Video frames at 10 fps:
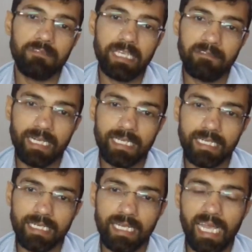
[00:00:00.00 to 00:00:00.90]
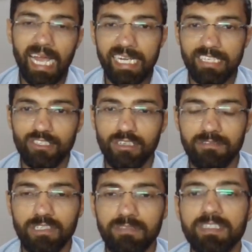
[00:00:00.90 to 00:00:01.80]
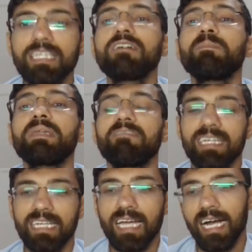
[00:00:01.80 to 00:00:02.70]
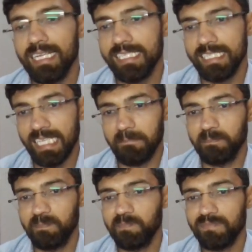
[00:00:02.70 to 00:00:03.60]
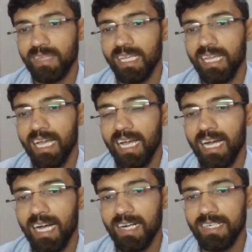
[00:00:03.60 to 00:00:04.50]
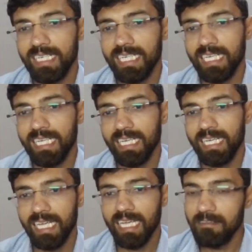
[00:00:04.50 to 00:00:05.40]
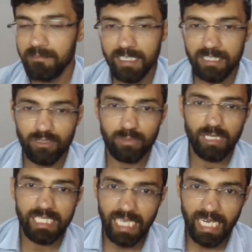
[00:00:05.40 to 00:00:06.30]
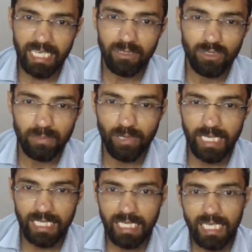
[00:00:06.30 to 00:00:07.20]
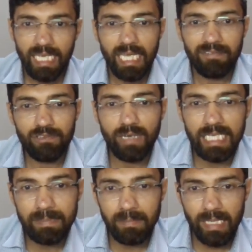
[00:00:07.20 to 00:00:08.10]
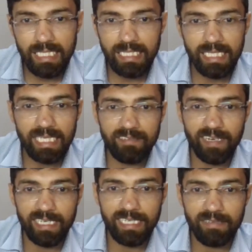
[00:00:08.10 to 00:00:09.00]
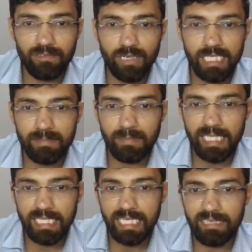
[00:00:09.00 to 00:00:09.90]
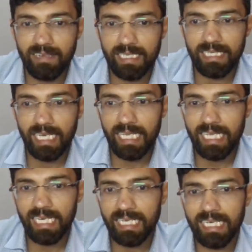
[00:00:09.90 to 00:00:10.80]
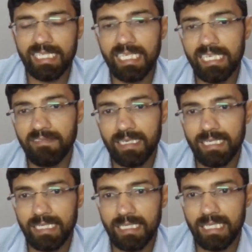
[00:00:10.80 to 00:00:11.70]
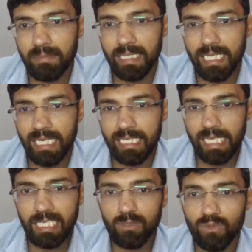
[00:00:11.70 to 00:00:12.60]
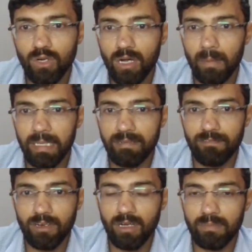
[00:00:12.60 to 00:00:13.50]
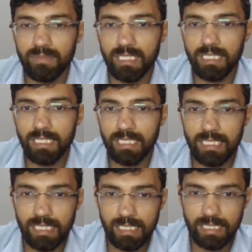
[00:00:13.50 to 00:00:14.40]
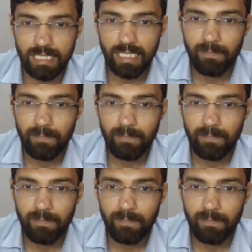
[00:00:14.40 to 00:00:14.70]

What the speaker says: of A vector and ratio of coefficient of B vector are same. Okay, first note point. Second note point, if you ask me my CD vector, I can write CD vector is nothing but, can I take 2 common from this? Yes.